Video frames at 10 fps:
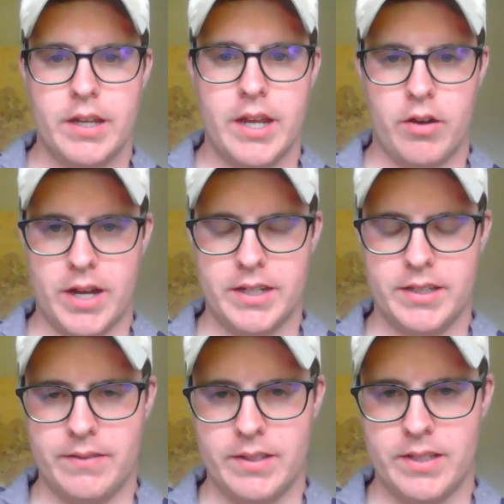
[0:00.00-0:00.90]
Now, I
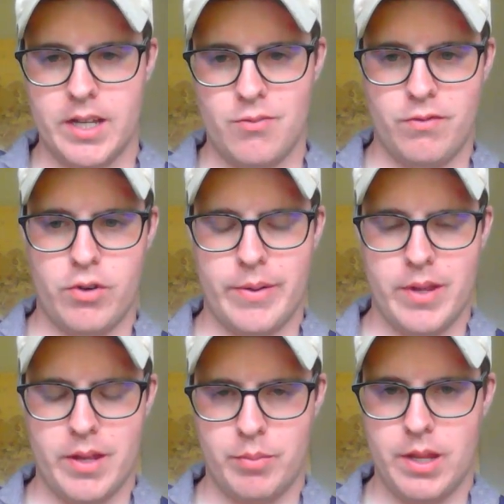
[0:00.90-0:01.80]
just have to say before
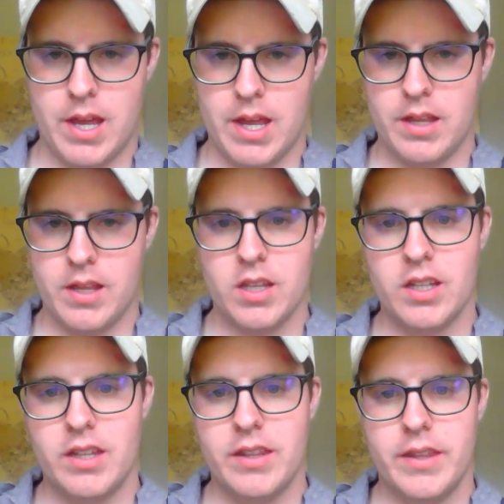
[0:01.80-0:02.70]
I hit play,
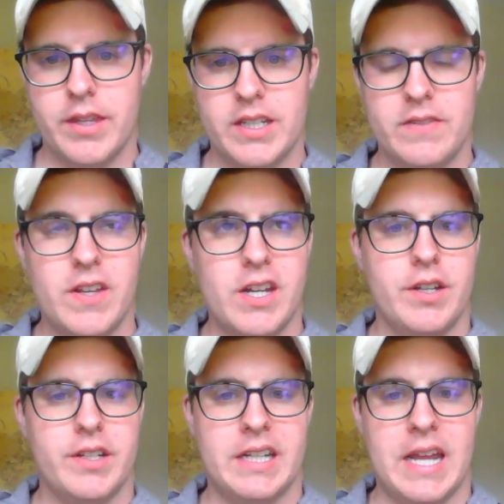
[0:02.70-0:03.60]
this
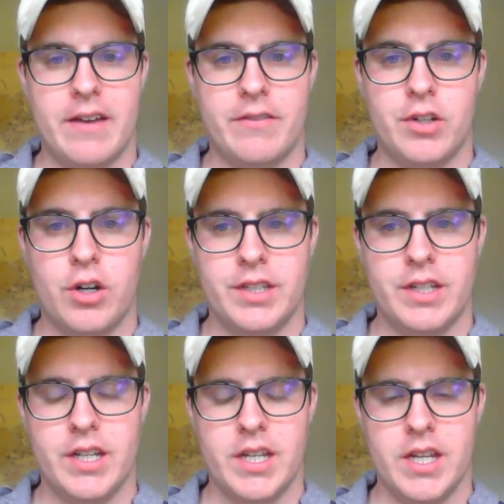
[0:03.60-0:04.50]
video doesn't have
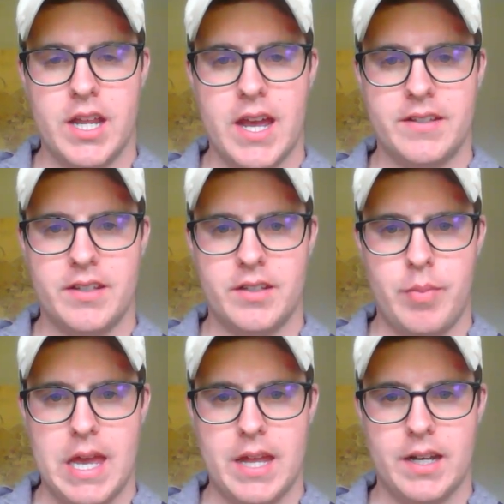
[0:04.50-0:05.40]
Carson in it. It has his
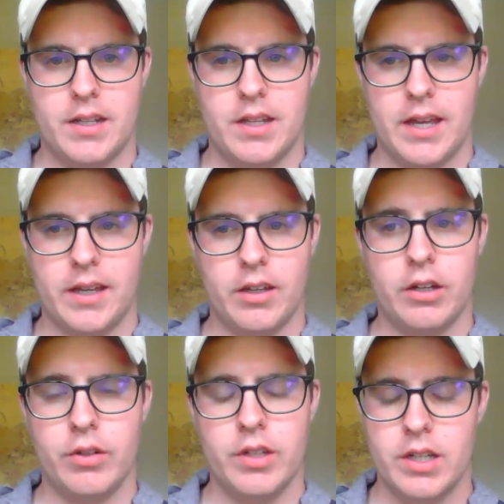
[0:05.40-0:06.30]
pet
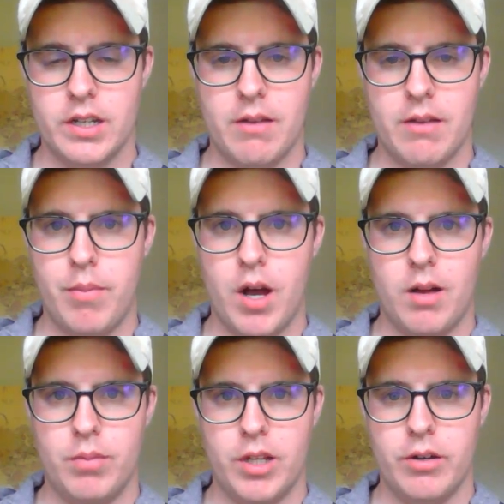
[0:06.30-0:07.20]
gecko named
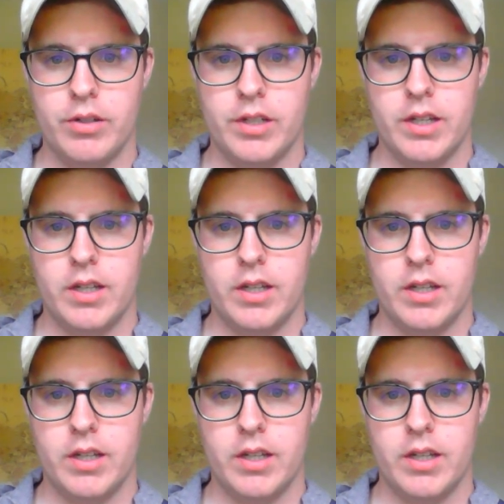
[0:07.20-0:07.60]
Pablo,